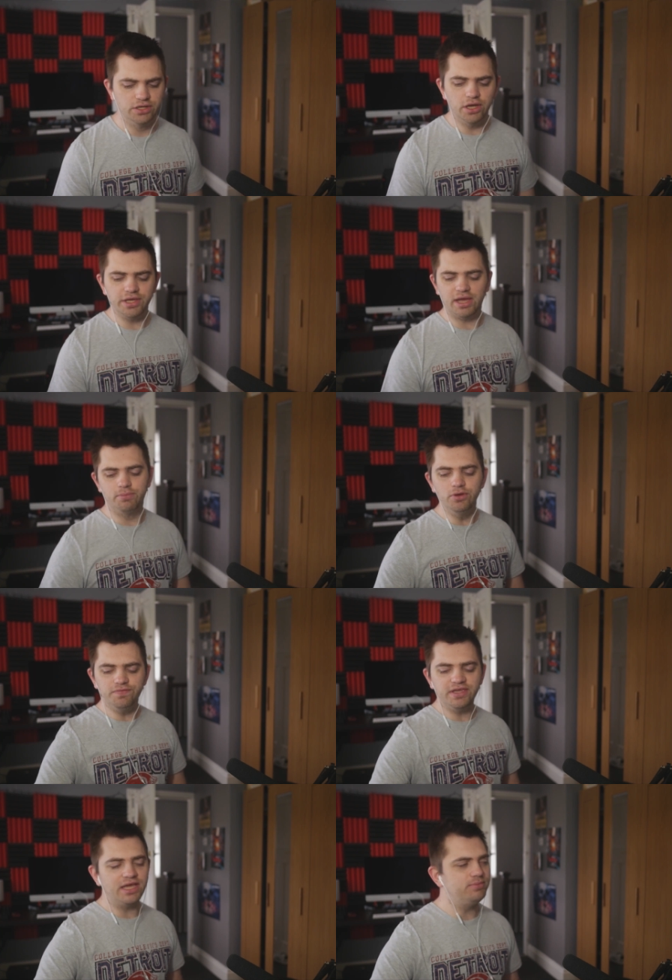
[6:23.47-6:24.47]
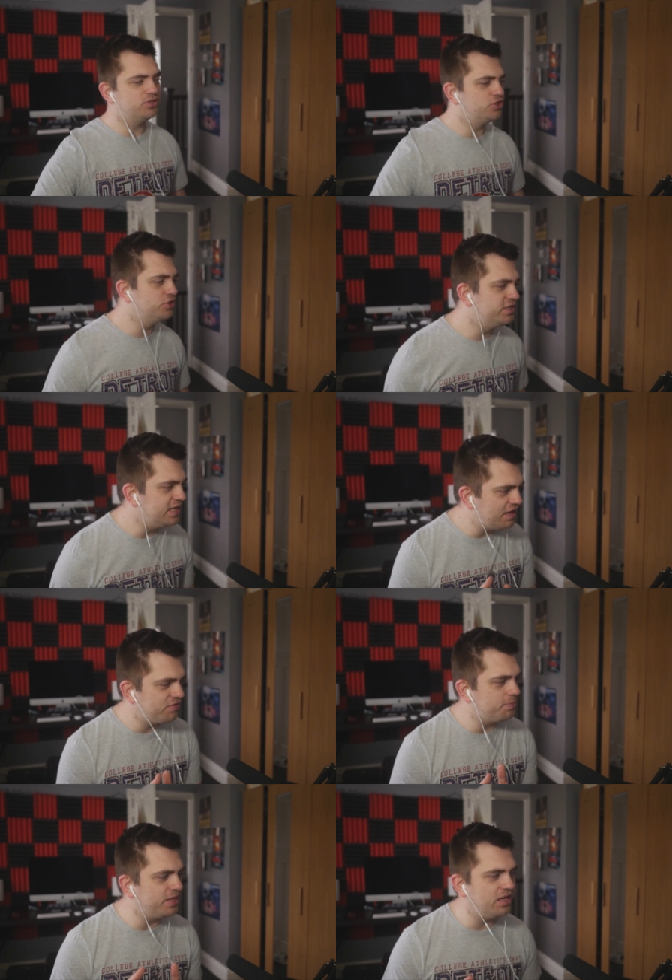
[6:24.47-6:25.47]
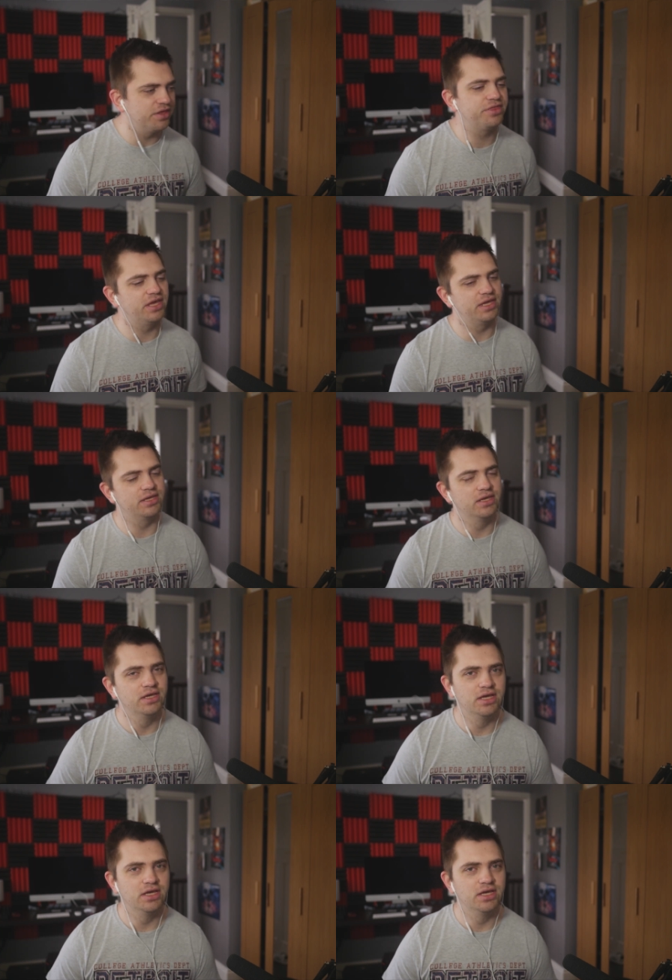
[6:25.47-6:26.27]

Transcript: no, yeah, movie games should never be a thing.